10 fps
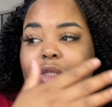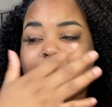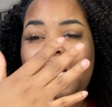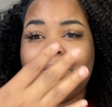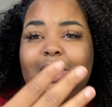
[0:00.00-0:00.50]

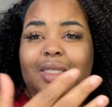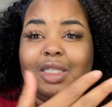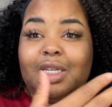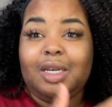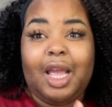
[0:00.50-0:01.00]
Sometimes it's
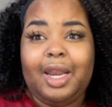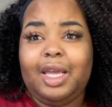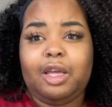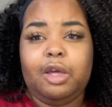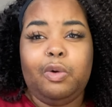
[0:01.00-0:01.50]

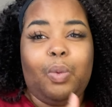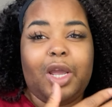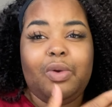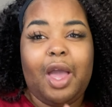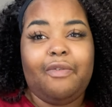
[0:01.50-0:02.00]
genetic why
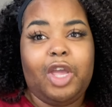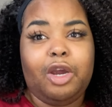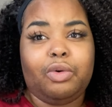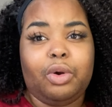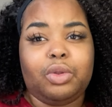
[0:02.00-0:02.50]
you have
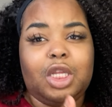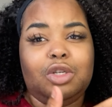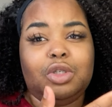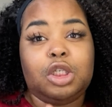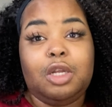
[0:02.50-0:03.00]
hair growth,
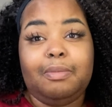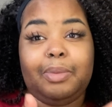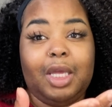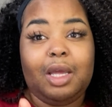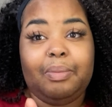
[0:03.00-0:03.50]
and you shouldn't
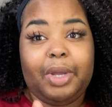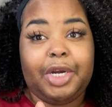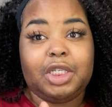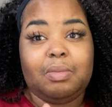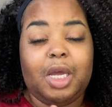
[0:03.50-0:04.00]
be
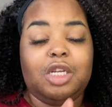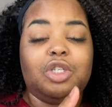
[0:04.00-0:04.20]
embarrassed about it.